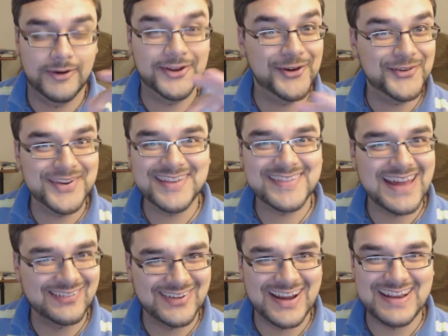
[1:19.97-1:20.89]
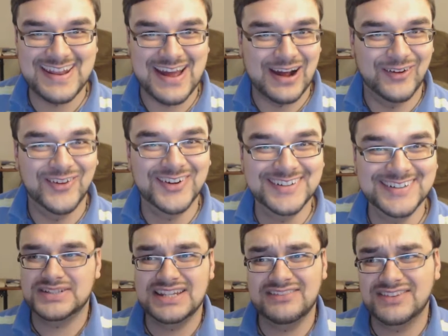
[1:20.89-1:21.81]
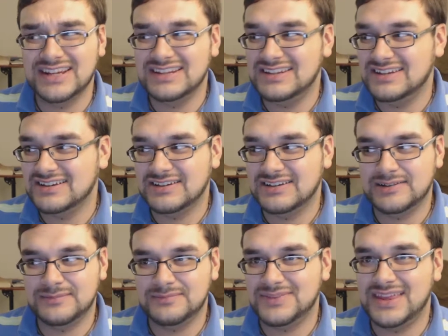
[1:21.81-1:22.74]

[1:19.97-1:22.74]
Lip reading: We don't need that right now. But to give an idea,